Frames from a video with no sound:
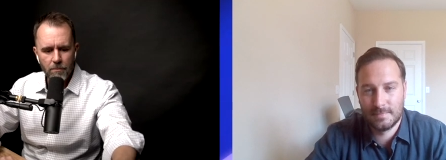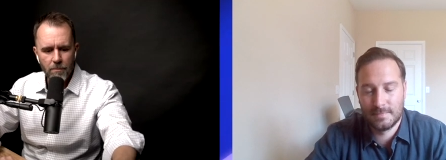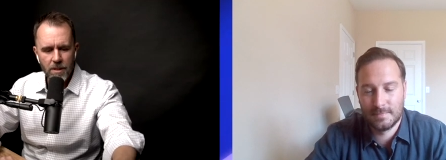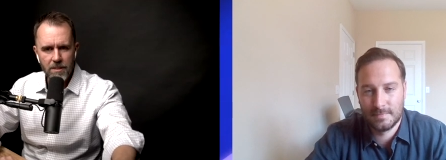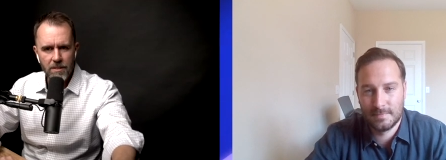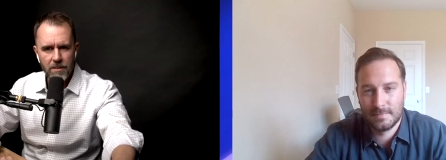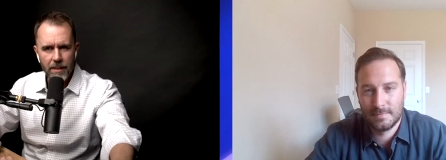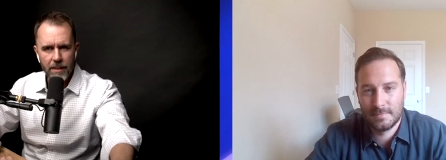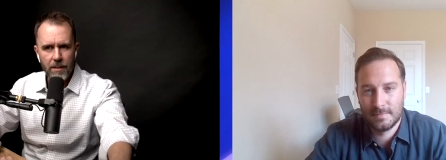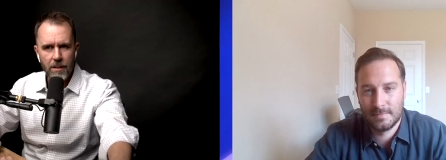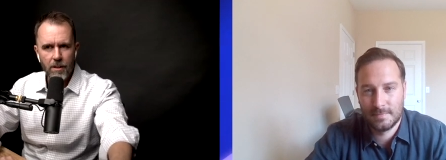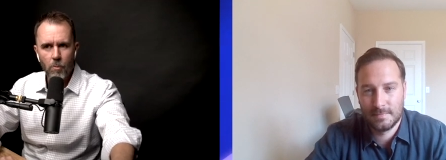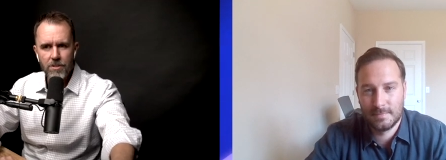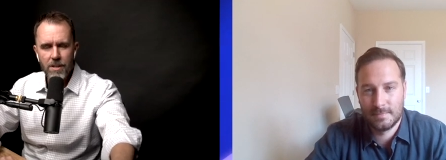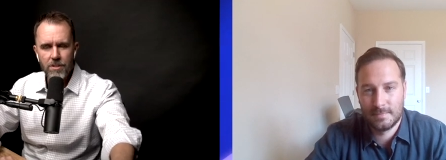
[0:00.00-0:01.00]
Speaker 1: Mrs. like
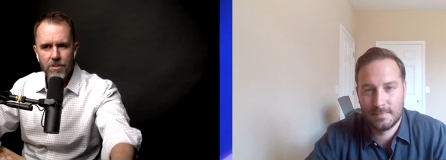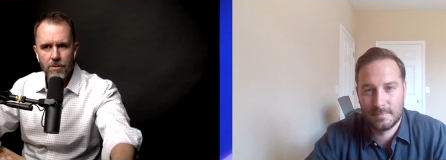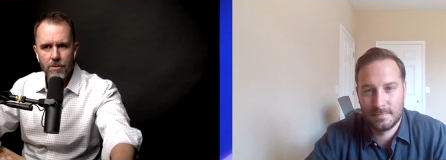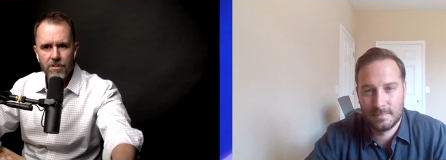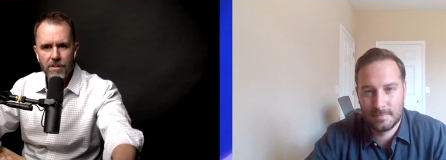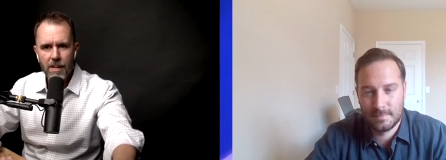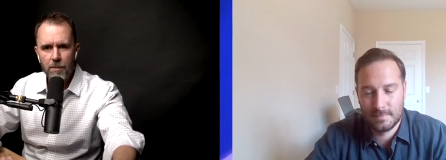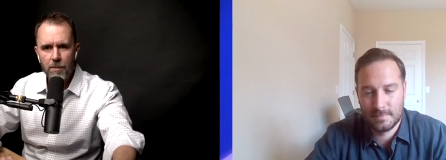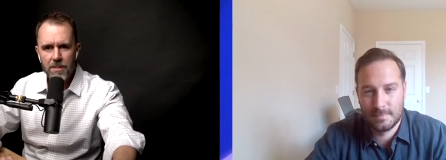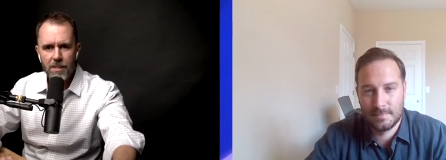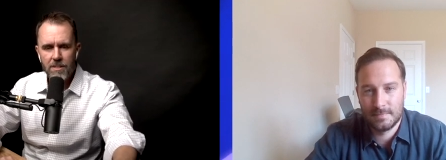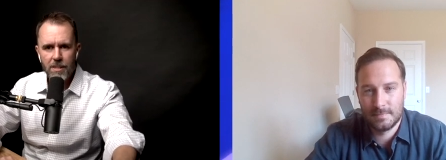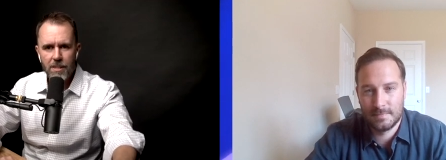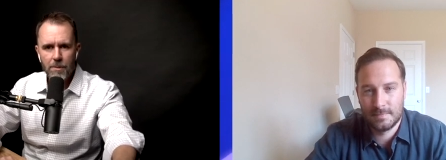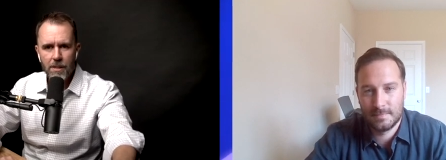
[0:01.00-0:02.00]
the western side of
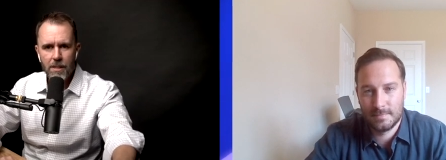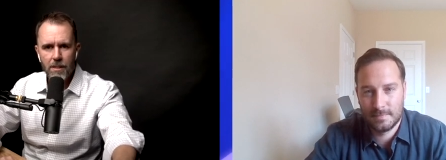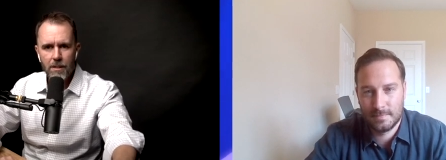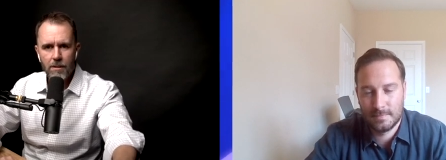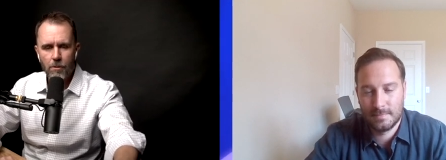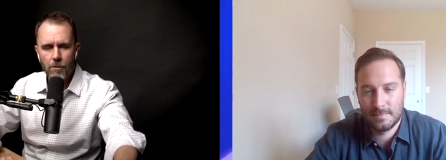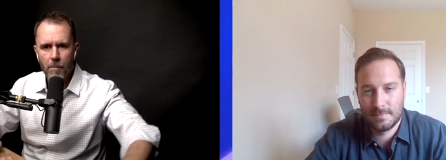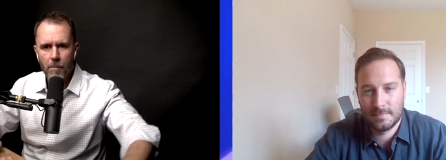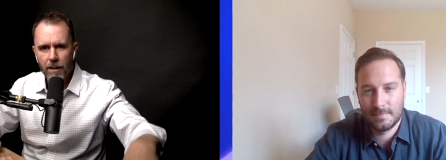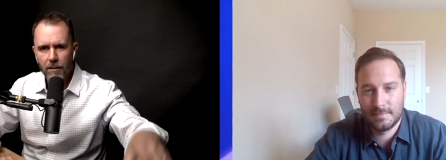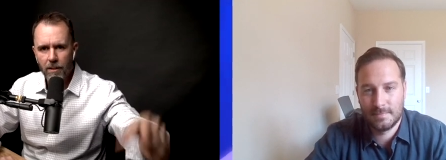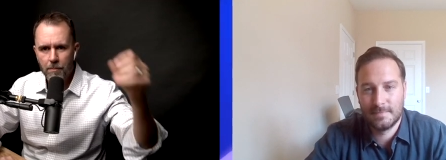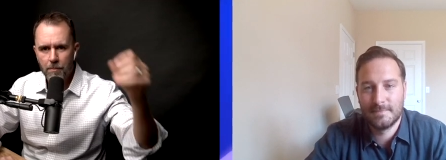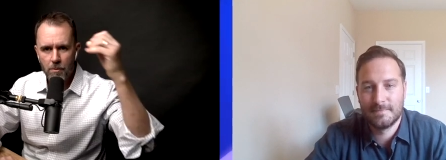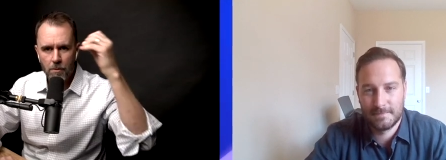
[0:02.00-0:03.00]
mississippi where all my
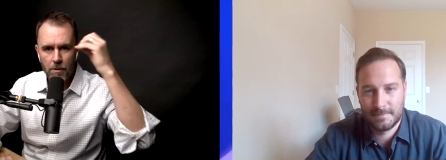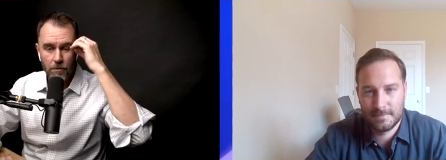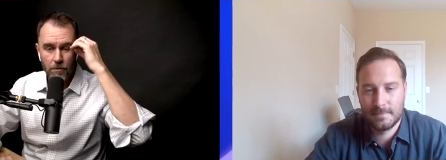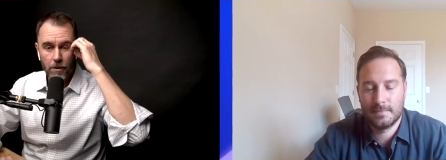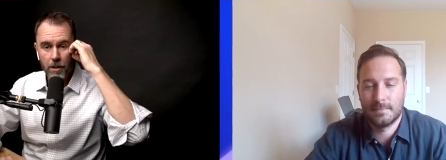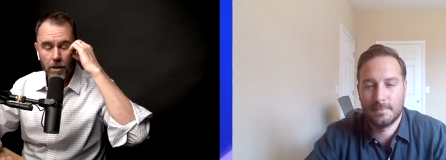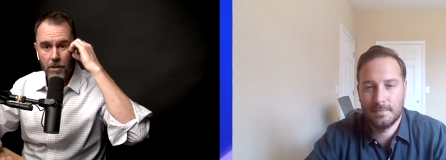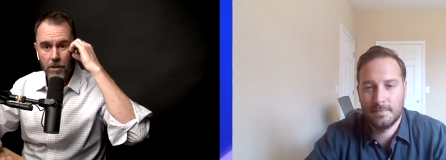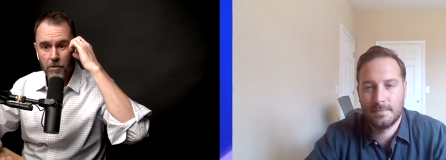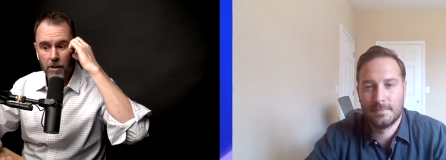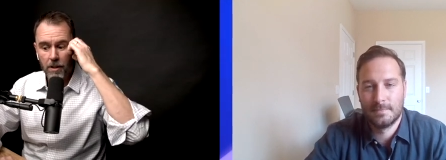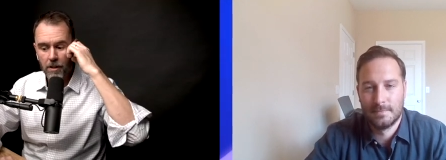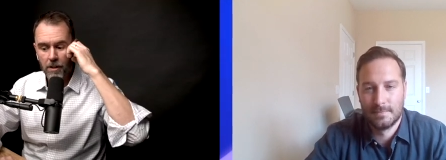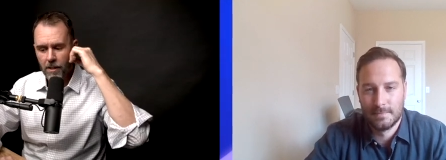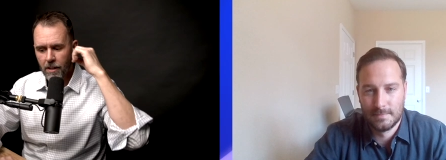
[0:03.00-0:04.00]
claims were for mm-hmm. on
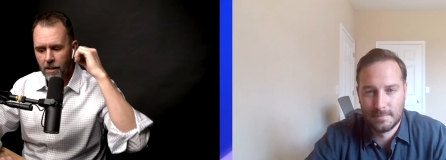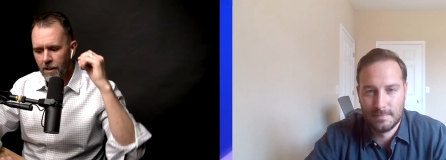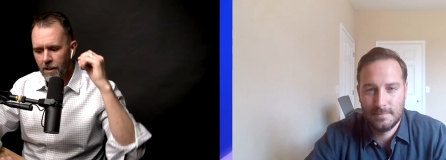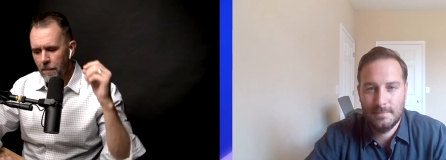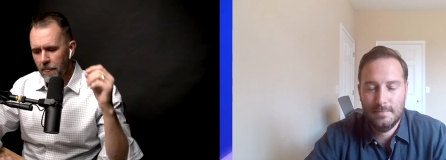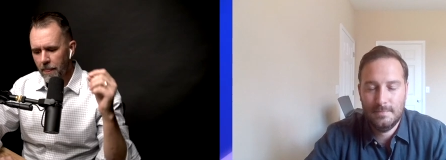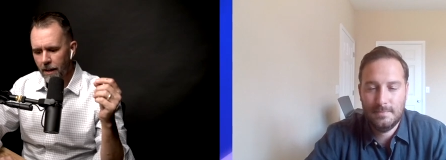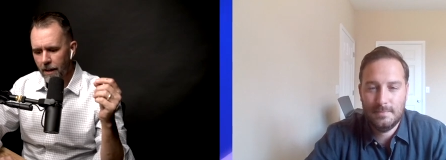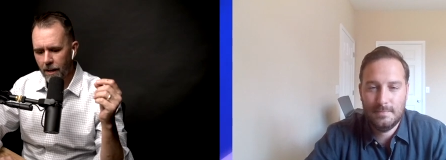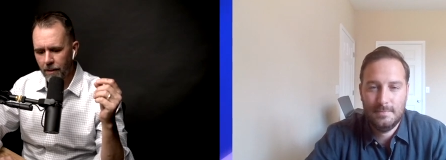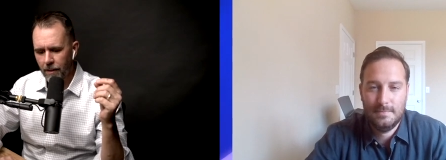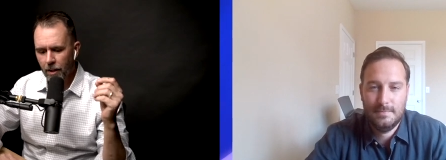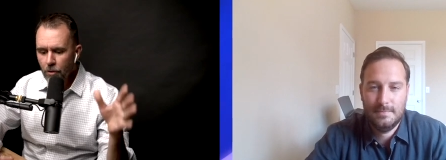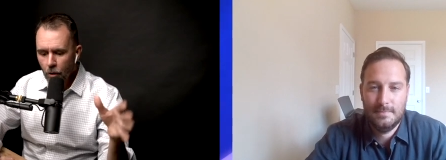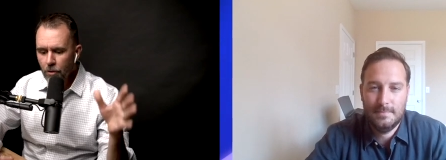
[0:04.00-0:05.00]
katrina
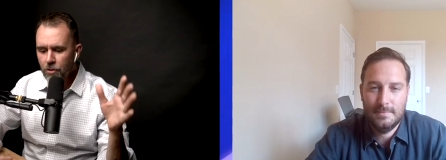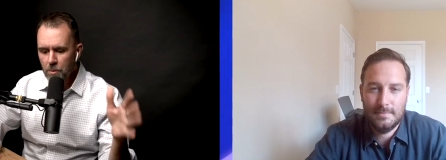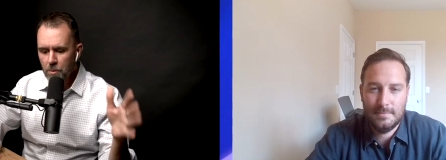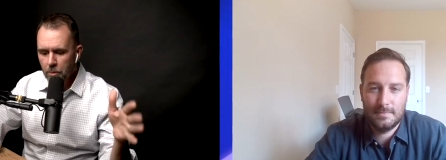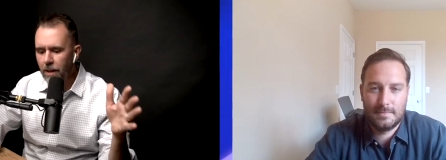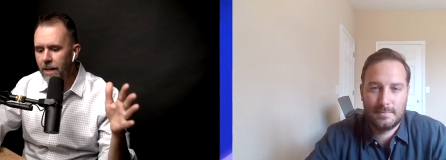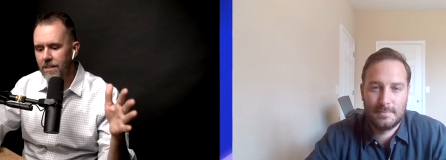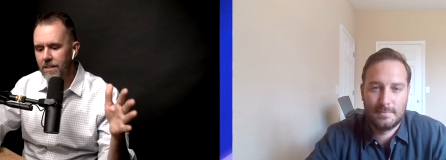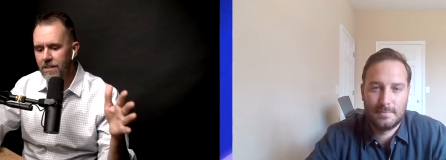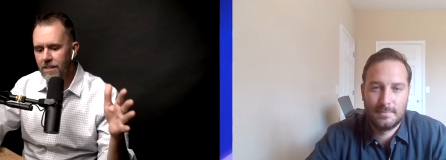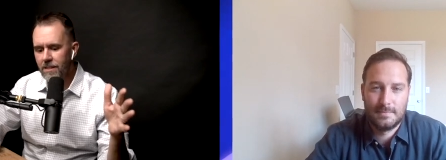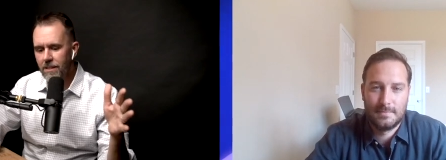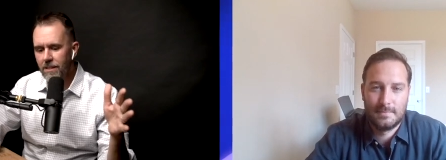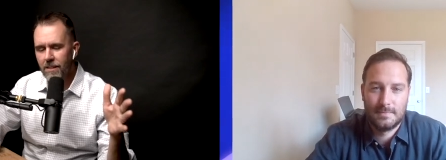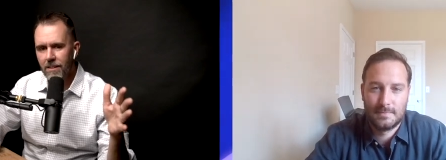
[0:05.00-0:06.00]
and the closest
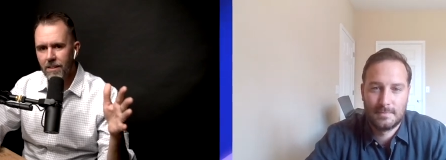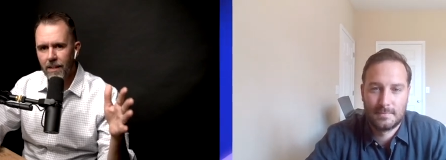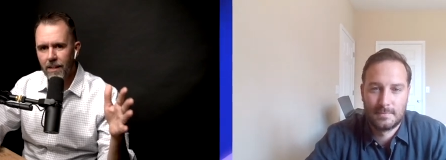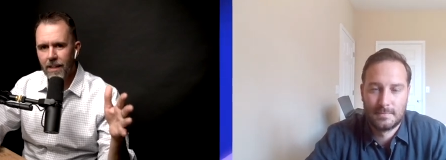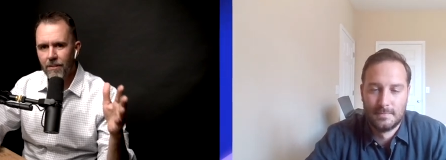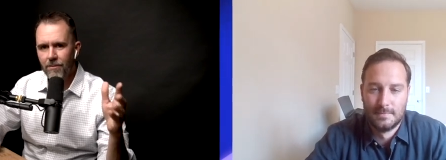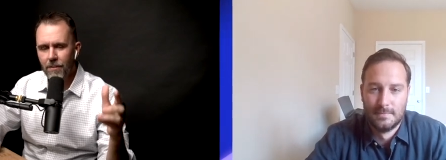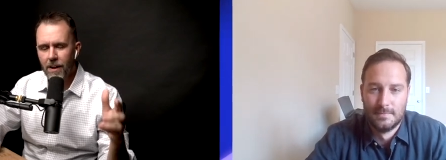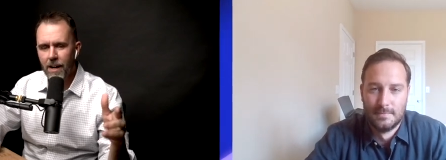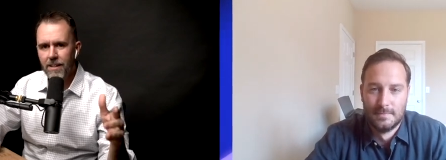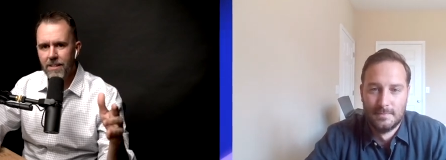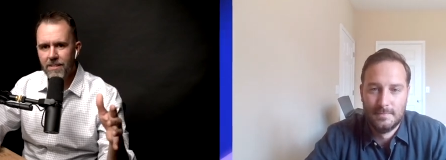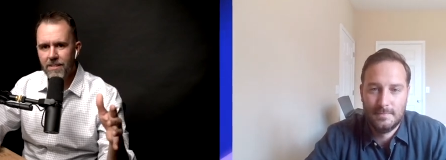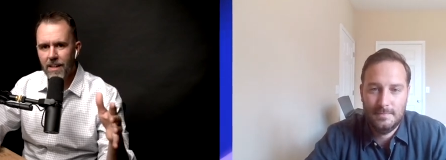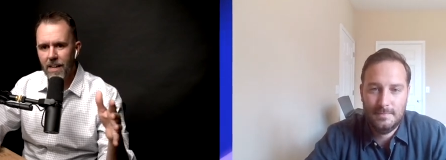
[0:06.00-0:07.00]
place that i could
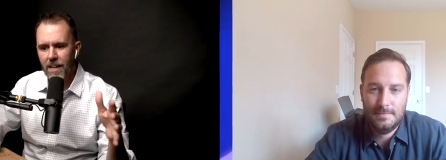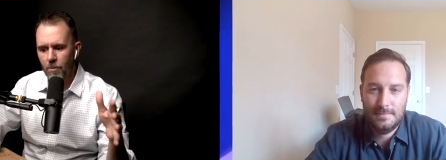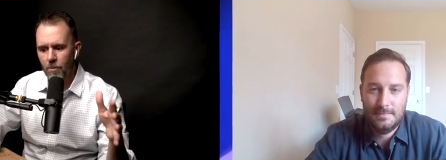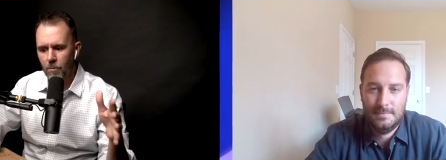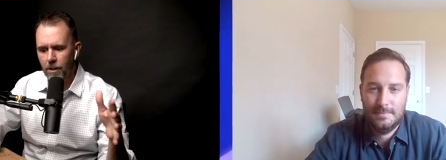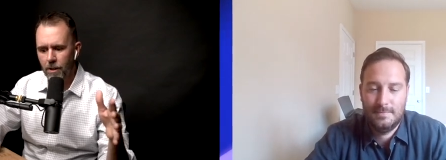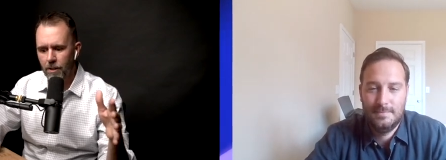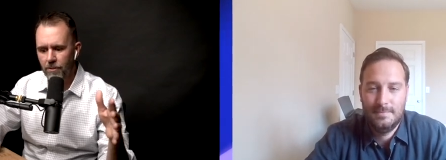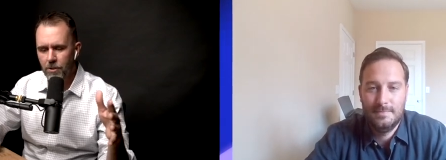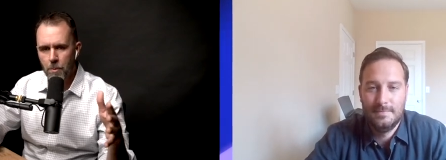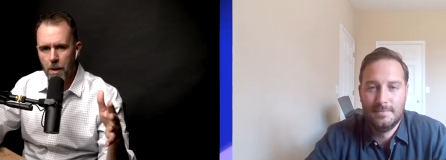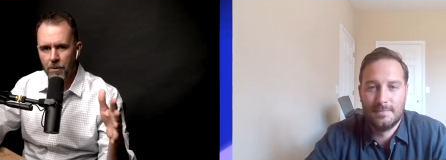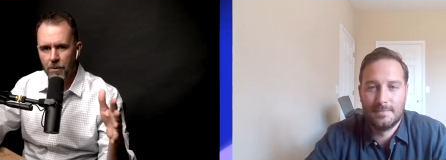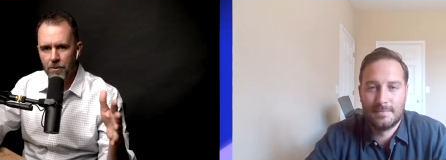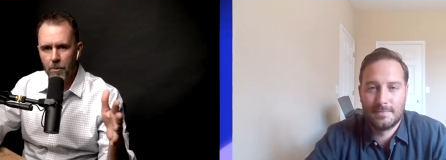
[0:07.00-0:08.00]
find to stay was
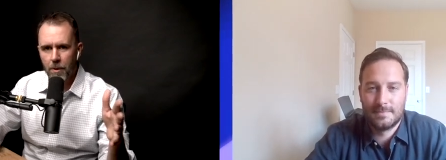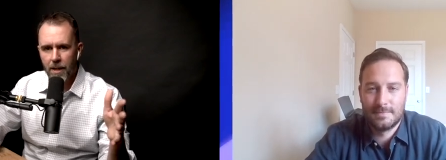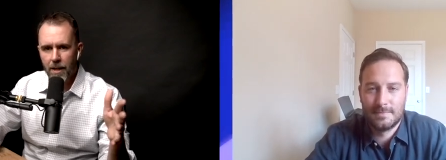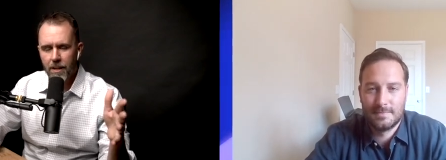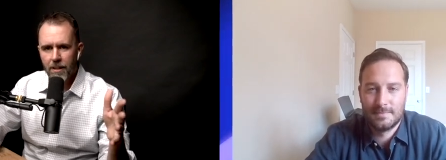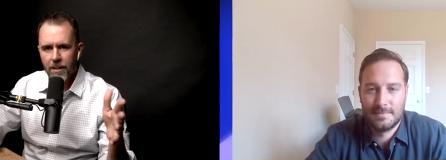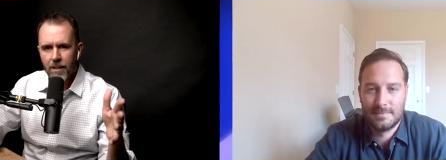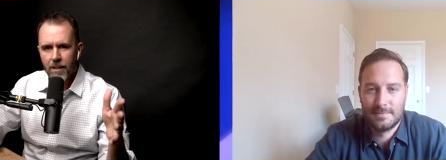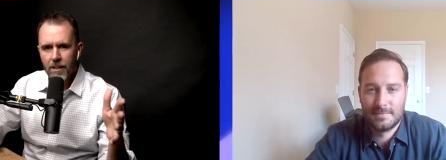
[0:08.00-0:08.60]
two hours away